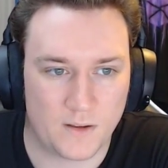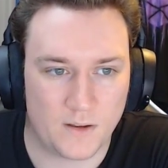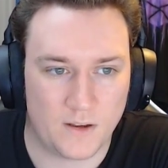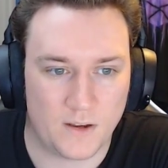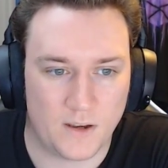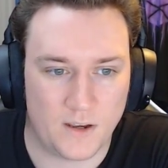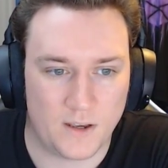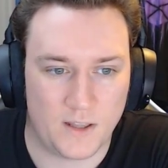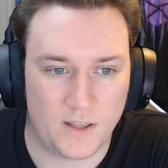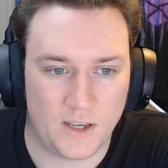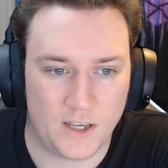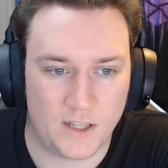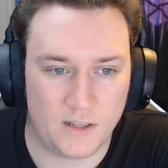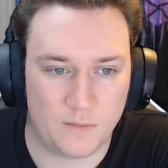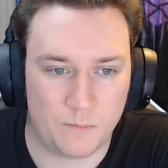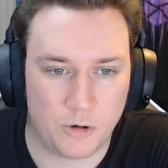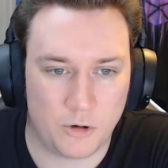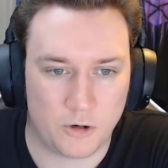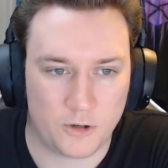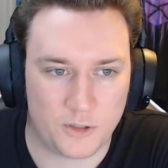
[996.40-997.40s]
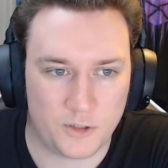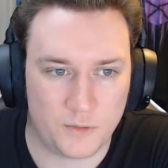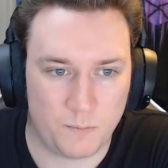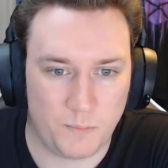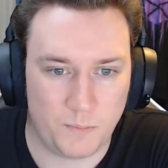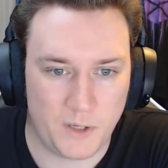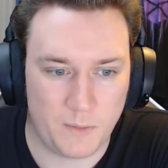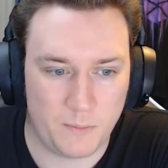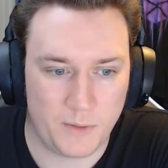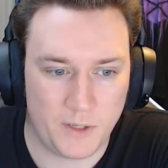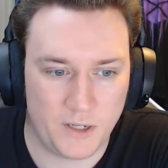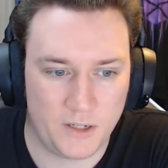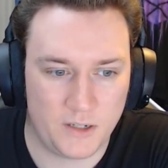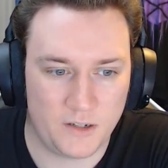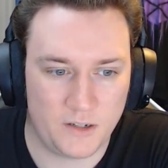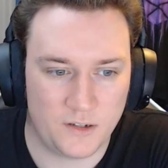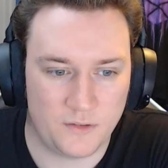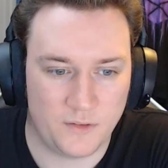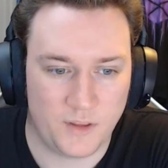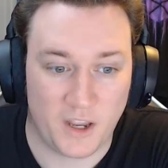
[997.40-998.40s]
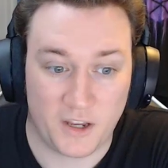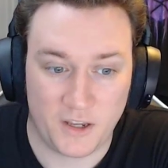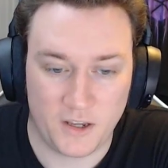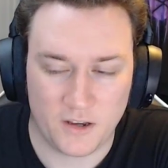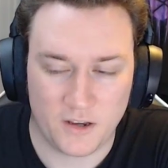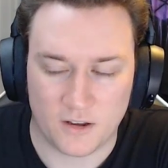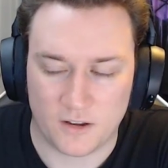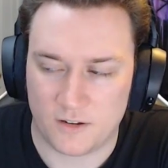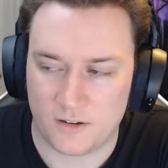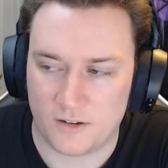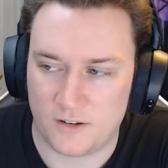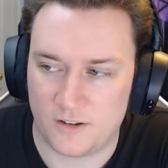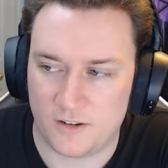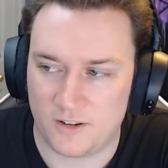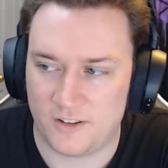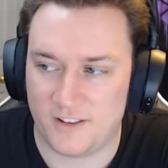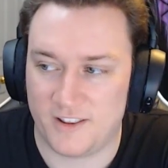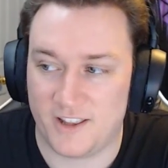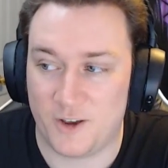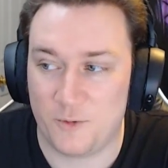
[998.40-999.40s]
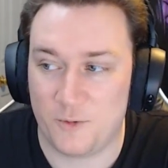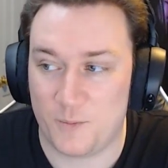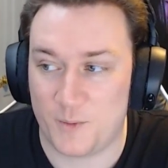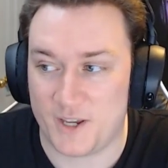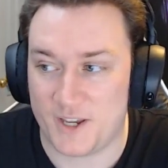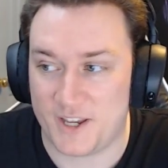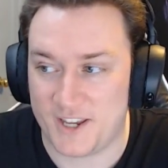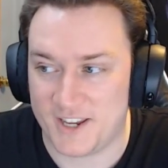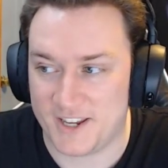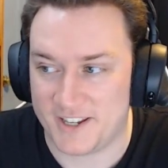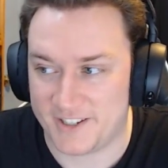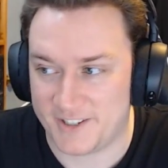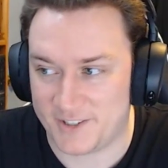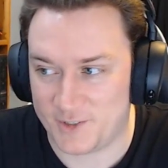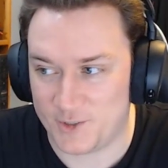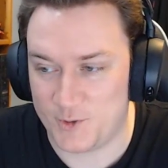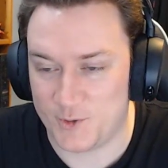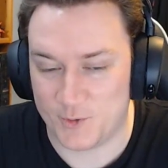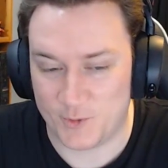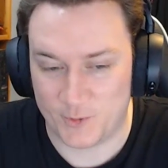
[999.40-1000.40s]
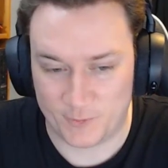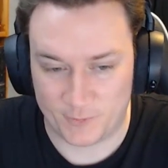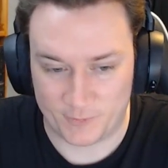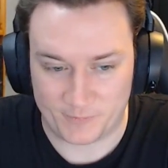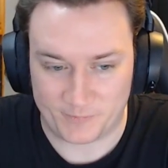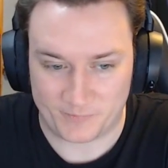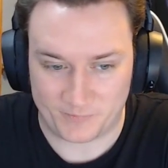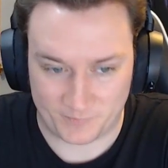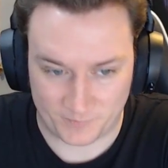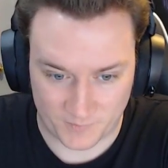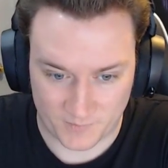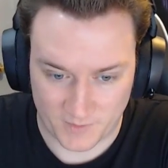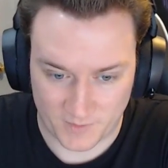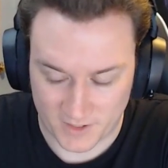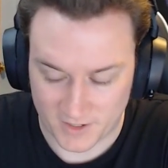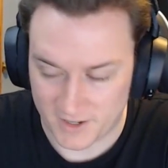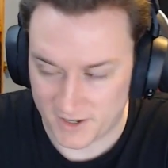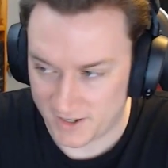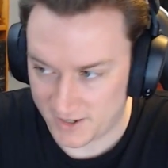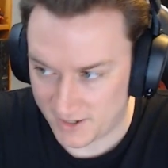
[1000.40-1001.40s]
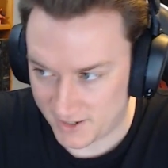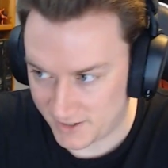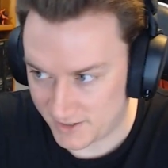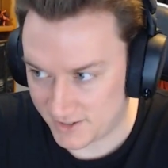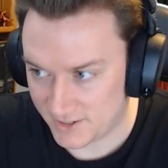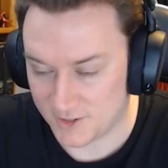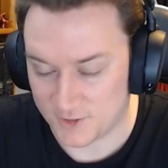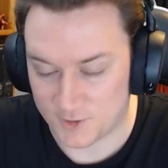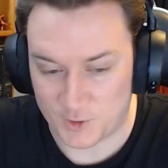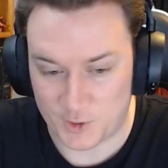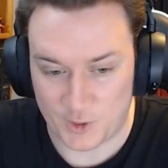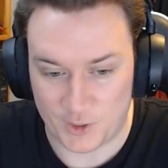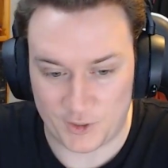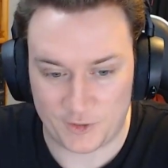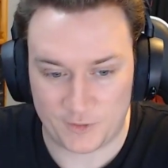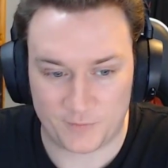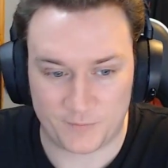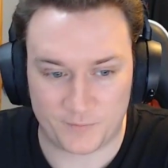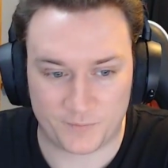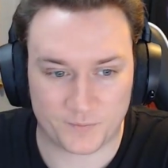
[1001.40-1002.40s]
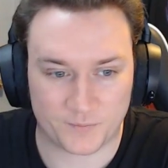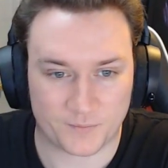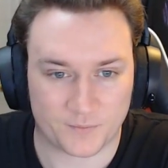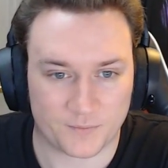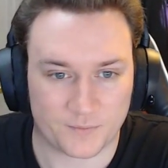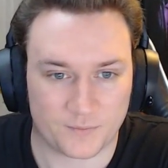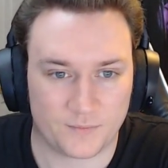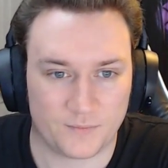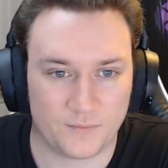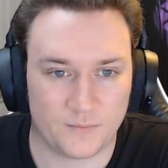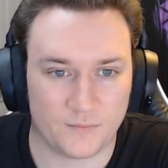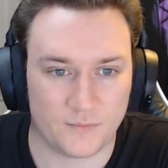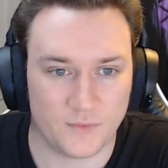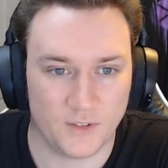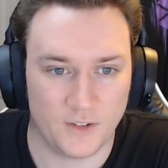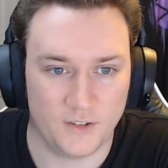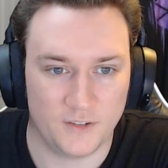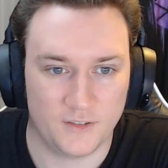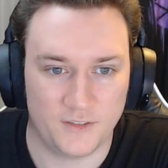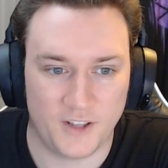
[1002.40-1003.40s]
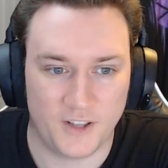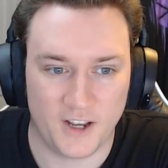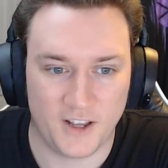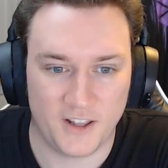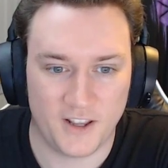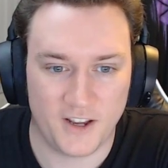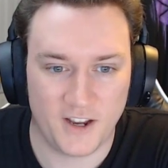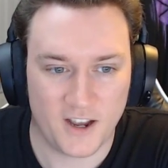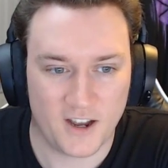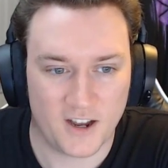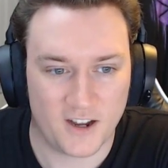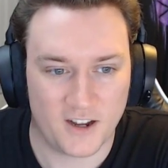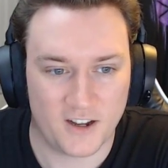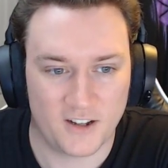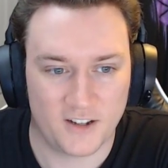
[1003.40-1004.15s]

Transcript: And then the pocket's beeping. They're here. They'll be here soon. No. There they are.